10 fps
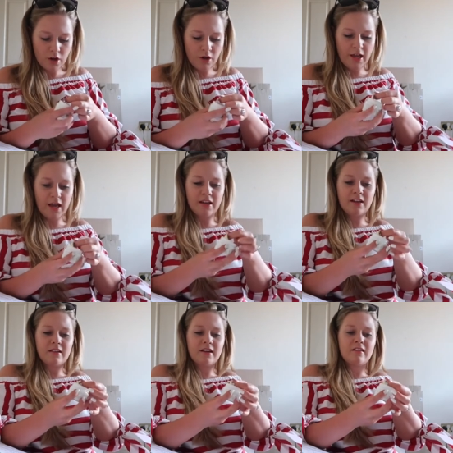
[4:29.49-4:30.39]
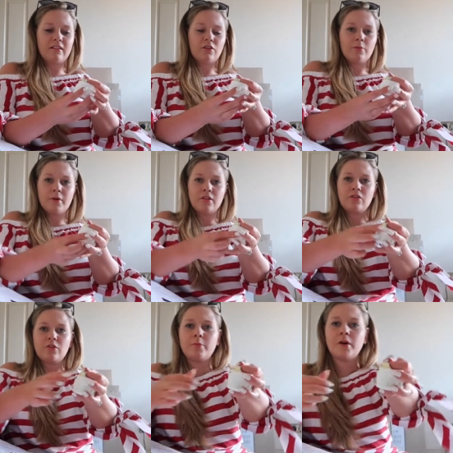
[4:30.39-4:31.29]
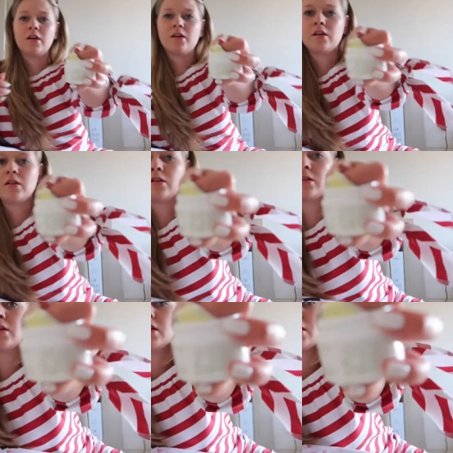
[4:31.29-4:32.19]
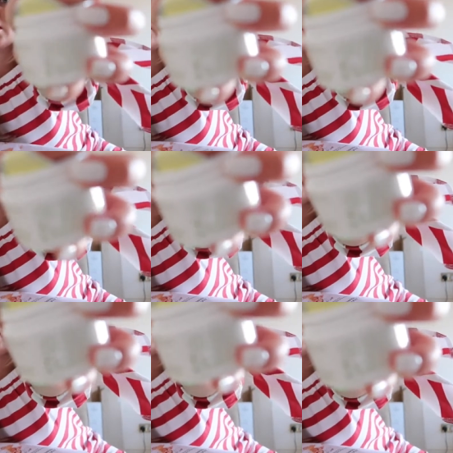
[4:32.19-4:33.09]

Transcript: okay, it's like super, super, can you see?